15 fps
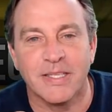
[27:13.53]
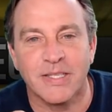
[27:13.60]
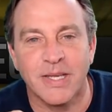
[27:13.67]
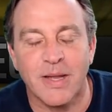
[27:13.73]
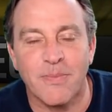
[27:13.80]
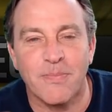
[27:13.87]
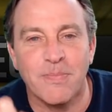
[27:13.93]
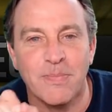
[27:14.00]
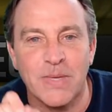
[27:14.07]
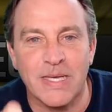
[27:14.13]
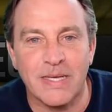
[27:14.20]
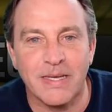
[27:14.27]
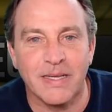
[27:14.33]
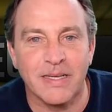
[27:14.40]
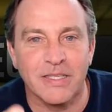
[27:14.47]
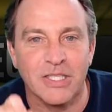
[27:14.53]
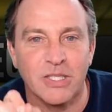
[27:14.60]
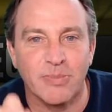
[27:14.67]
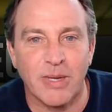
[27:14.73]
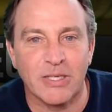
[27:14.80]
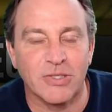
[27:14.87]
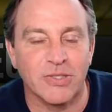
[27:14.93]
it's going to be in
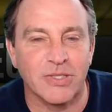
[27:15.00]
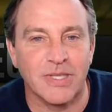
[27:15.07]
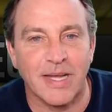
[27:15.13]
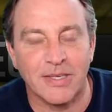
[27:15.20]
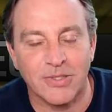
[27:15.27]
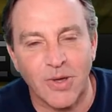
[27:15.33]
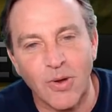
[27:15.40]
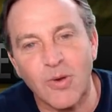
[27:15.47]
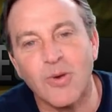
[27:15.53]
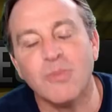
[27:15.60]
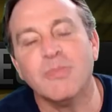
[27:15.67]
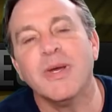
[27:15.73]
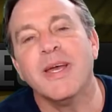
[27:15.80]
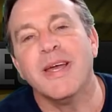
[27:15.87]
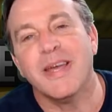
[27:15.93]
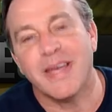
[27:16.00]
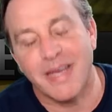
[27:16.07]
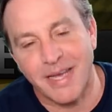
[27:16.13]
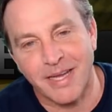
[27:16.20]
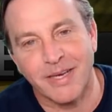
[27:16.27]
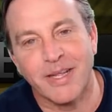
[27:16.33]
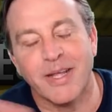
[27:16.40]
special/home,
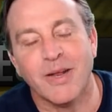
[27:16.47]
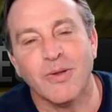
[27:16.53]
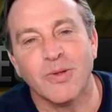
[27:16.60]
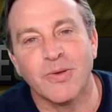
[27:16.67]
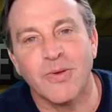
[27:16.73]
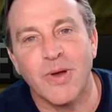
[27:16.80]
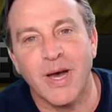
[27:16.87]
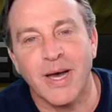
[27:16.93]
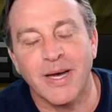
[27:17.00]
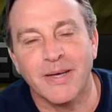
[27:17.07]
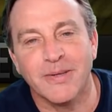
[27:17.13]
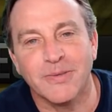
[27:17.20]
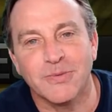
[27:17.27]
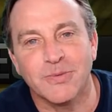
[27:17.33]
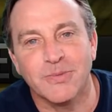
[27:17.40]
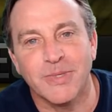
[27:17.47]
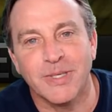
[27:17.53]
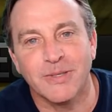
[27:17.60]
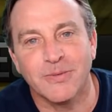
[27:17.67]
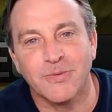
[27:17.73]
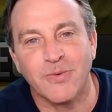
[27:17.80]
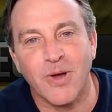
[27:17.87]
and it'll
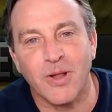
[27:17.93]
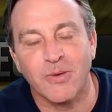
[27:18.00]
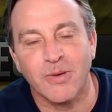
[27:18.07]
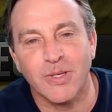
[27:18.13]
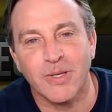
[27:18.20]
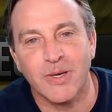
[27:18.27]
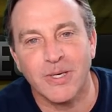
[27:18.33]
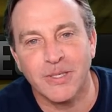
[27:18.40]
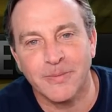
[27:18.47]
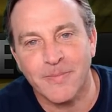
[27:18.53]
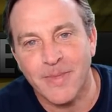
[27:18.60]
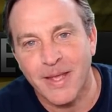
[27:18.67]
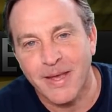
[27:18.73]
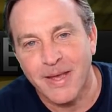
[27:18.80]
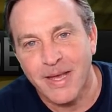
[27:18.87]
follow along.